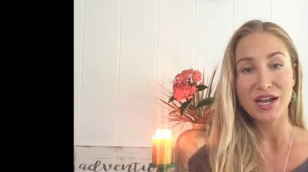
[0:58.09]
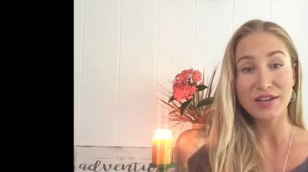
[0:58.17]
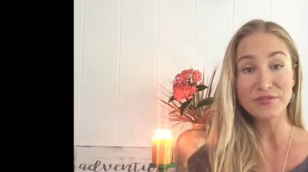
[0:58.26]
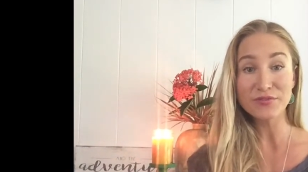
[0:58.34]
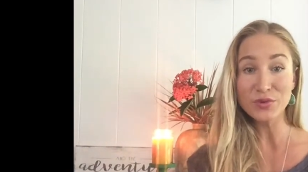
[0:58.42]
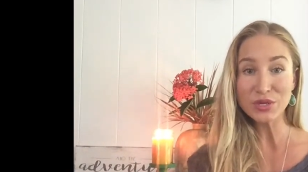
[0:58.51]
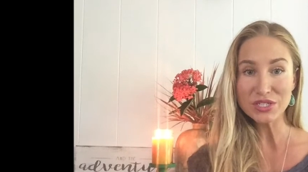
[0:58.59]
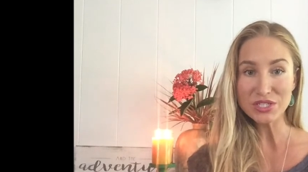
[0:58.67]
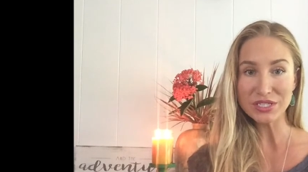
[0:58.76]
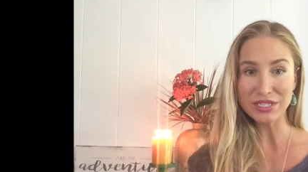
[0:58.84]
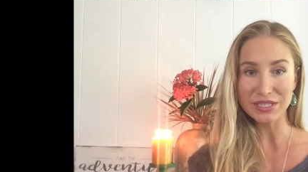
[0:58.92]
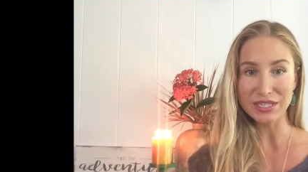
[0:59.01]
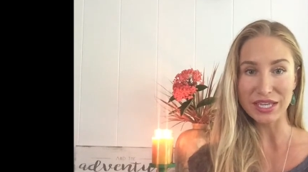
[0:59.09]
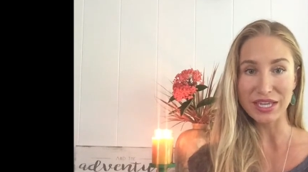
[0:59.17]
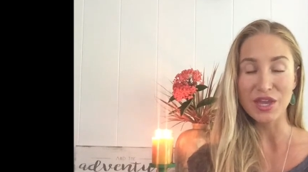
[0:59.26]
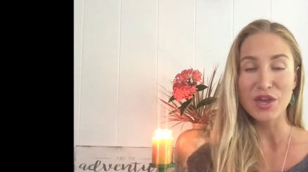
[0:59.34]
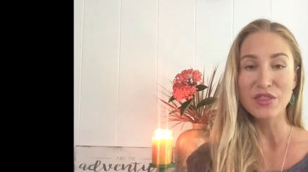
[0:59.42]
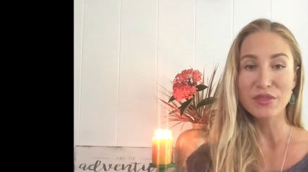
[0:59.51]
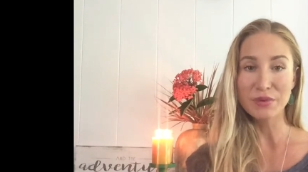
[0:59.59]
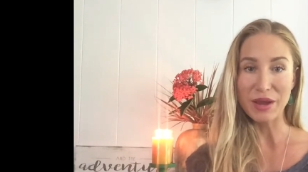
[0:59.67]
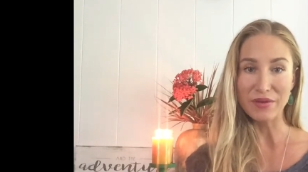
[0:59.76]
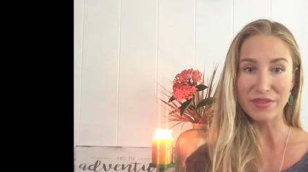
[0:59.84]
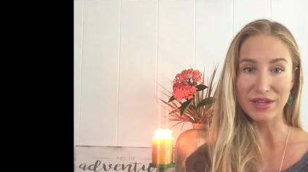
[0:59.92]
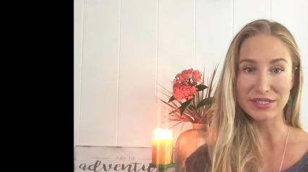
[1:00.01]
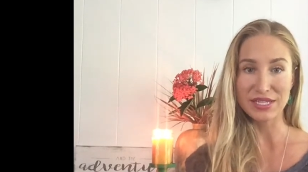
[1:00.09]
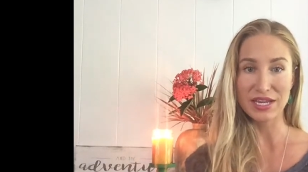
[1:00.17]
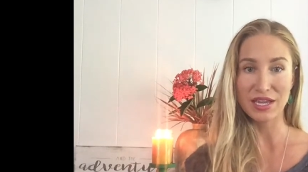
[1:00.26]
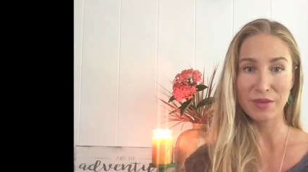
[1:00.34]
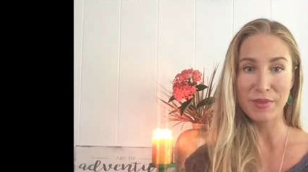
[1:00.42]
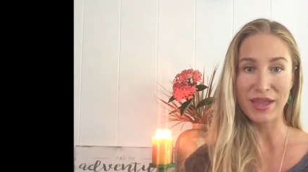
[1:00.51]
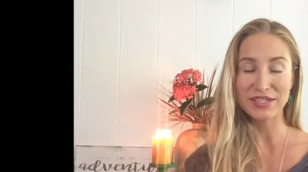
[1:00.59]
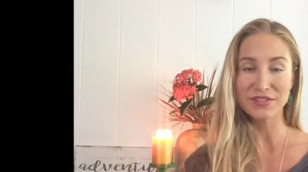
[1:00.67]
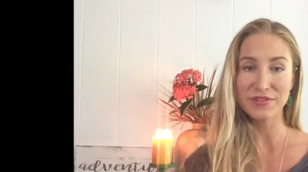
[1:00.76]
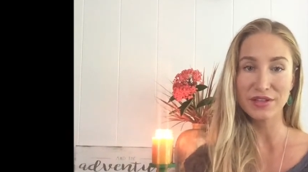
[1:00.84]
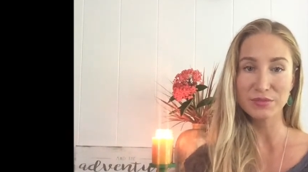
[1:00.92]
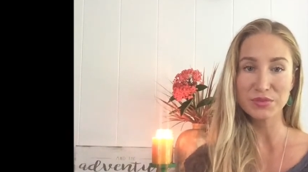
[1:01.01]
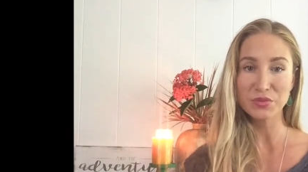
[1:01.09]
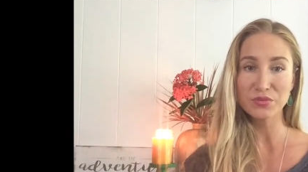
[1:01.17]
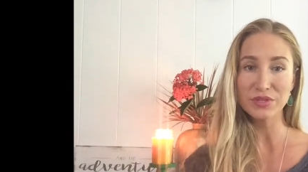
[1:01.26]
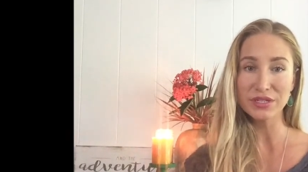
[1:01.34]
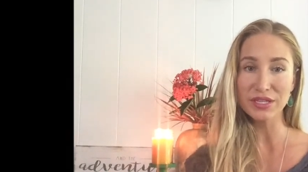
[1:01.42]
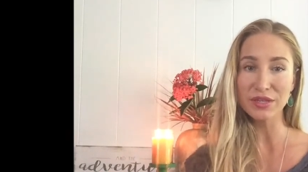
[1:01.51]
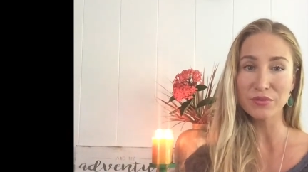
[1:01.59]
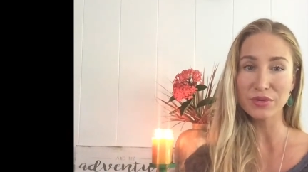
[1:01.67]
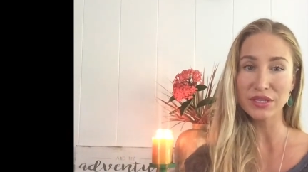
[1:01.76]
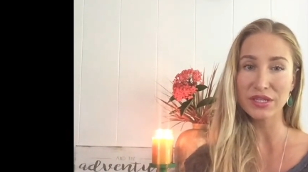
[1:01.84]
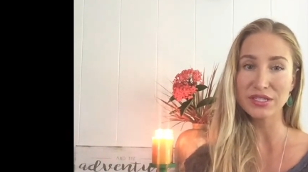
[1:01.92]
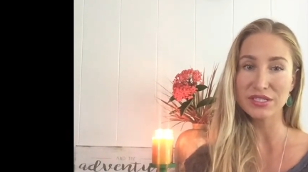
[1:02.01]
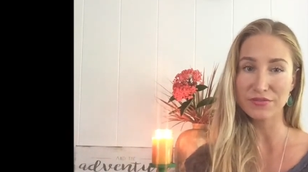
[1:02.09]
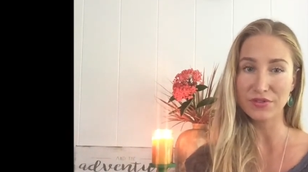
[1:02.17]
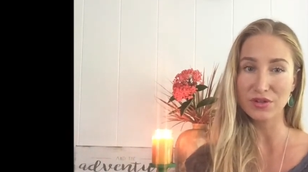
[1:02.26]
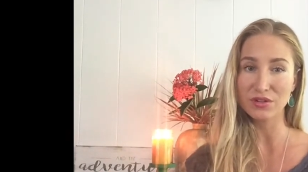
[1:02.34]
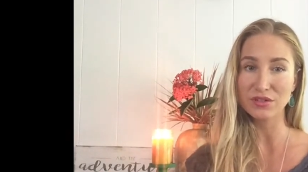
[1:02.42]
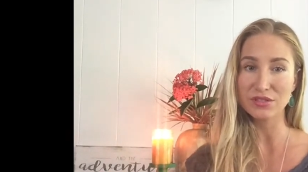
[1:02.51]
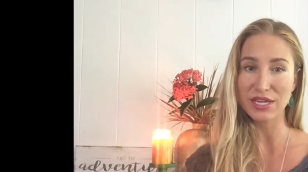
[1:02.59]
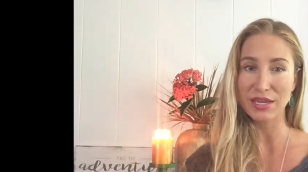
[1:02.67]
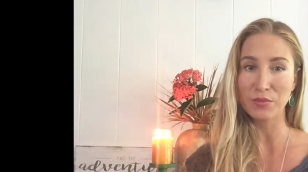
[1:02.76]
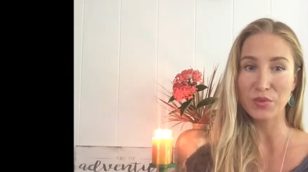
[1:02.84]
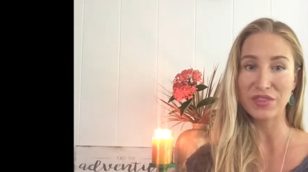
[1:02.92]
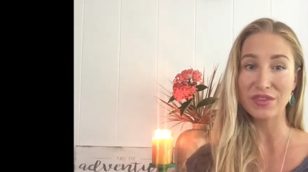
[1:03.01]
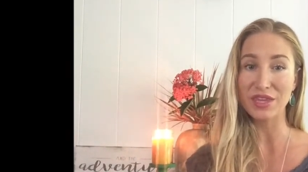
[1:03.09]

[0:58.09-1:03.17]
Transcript: Unfortunately, throughout that time, I developed a really, really difficult time with